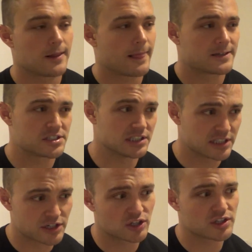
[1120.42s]
She
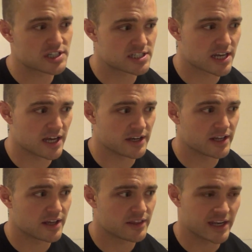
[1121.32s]
literally
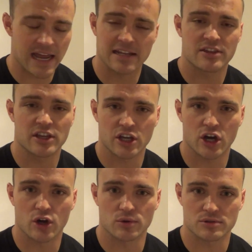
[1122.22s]
said that anything
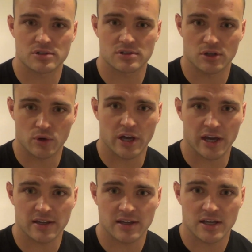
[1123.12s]
goes,
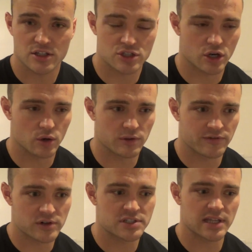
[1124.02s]
okay? So the
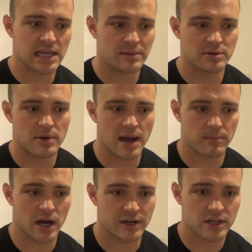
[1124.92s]
first thing that came to my
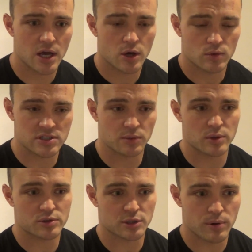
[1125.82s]
mind was that we
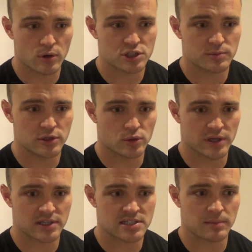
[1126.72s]
were supposed to be
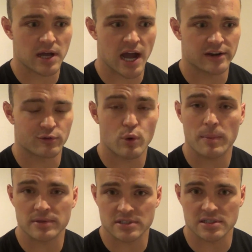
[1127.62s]
doing some kind of
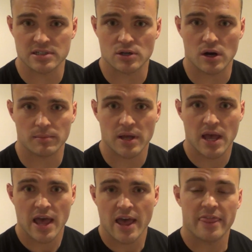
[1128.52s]
weapons disarm.
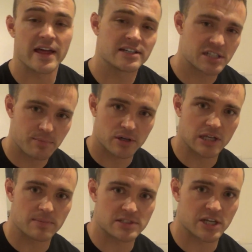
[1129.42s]
Then she perked
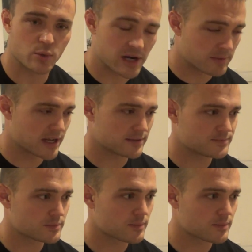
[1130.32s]
up and said, wait a minute,